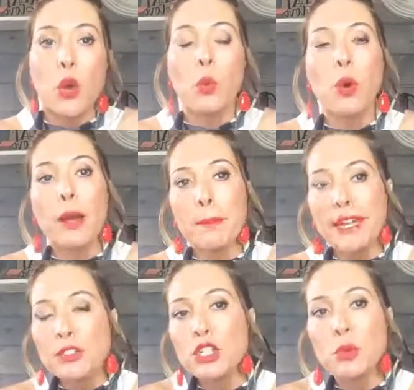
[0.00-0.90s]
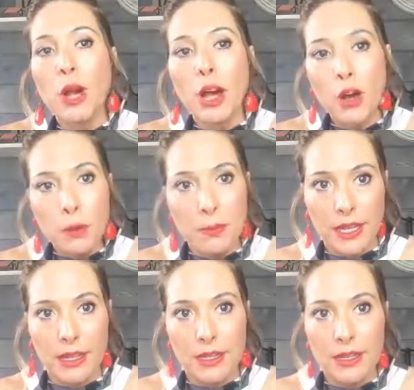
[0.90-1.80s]
What made you
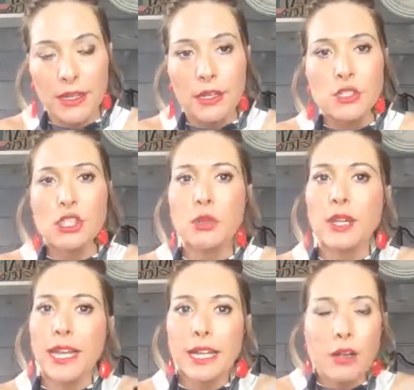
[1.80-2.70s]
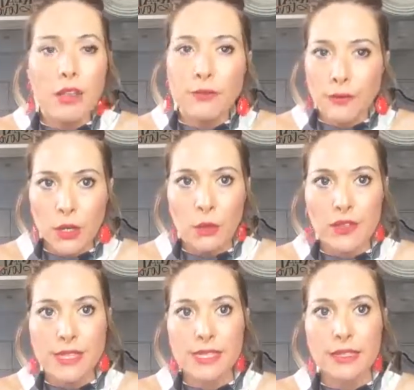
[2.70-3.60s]
open to getting on the phone
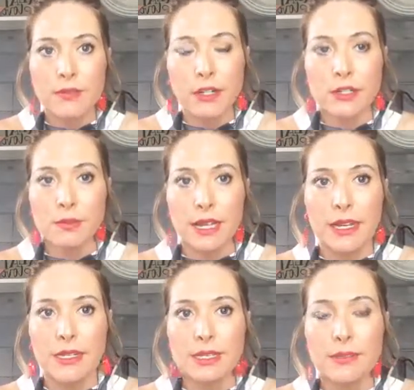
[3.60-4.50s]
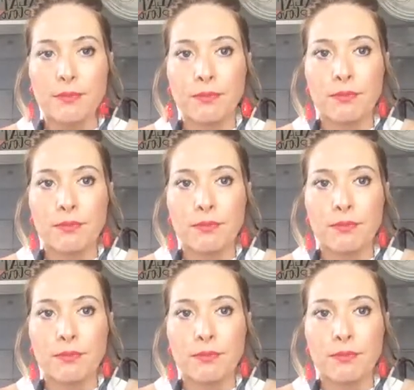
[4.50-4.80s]
with us in the first place?